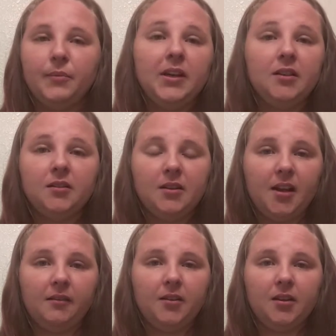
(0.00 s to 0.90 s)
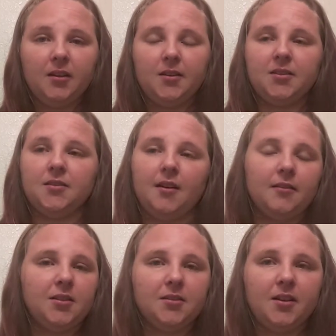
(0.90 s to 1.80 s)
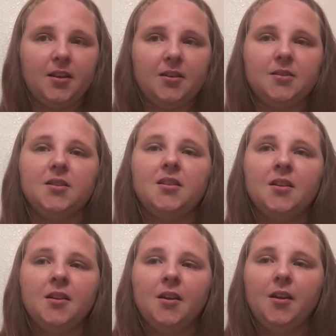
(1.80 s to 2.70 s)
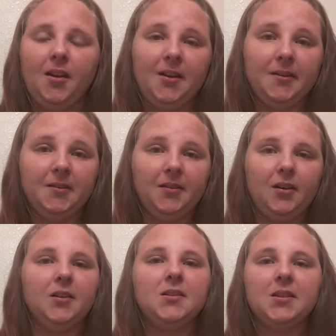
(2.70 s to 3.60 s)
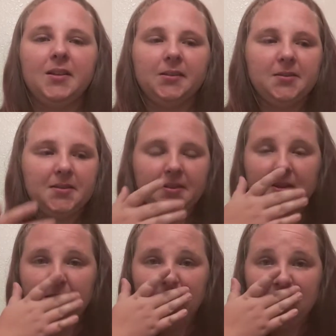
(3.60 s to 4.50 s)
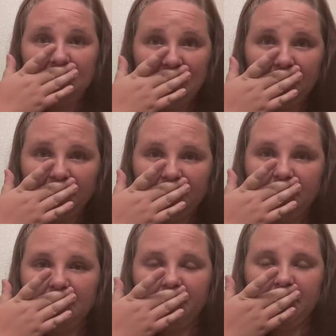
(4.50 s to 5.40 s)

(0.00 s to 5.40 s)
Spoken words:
putting everything in the doctor's hands and God's hands and everything.